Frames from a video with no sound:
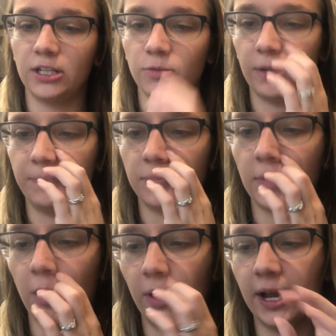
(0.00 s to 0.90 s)
into it.
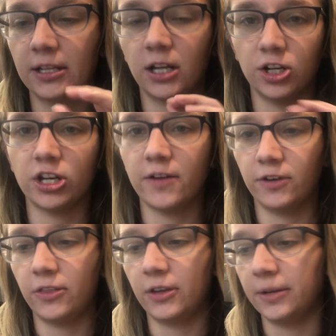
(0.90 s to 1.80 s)
That way I can touch
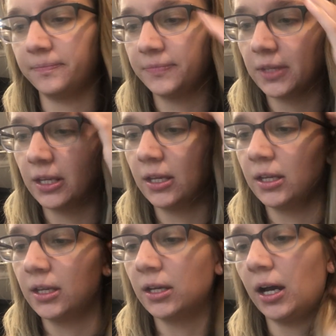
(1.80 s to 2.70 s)
everything.
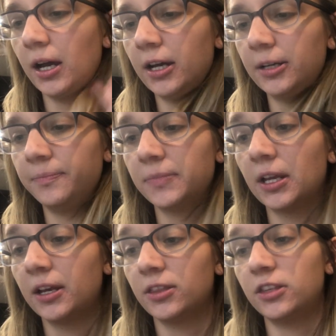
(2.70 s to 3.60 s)

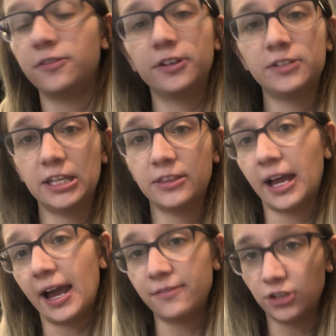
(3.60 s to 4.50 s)
The 15th I
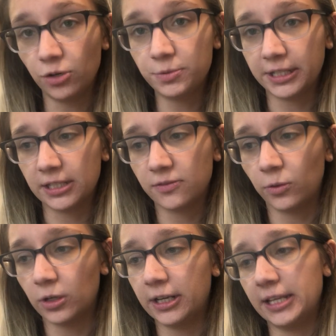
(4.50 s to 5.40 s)
have no plans
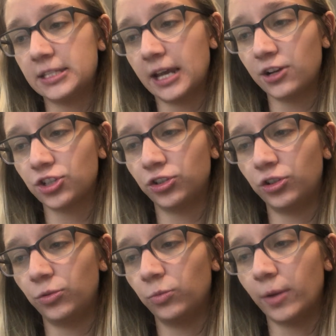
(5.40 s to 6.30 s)
for. It's
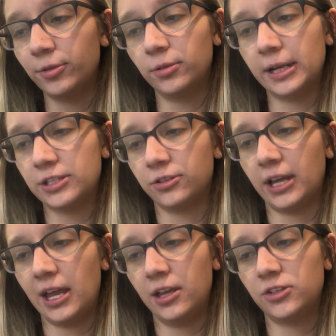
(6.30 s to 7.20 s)
National Rubber Eraser
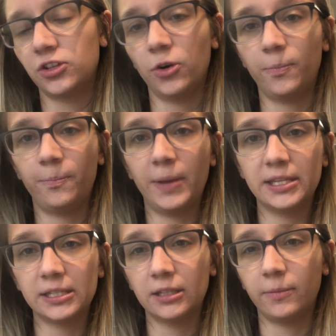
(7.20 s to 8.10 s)
Day, so
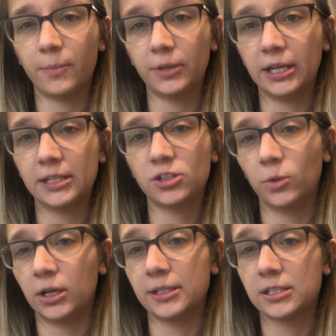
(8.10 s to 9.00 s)
basically my plan is to
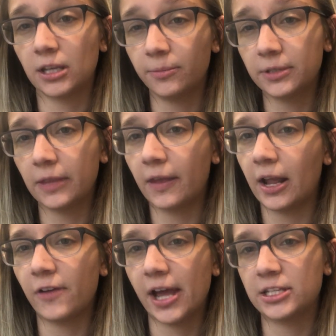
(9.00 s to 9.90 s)
work on something that
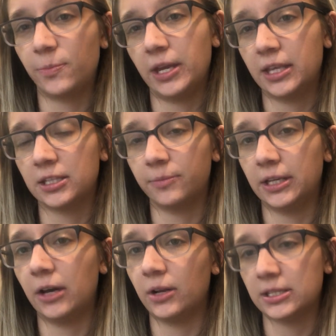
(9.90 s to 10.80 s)
I've had to pick
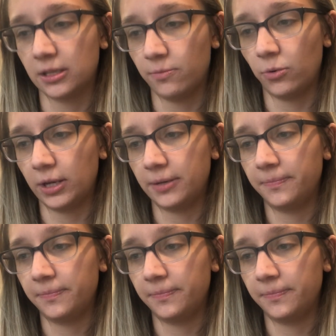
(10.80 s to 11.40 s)
something out at some point.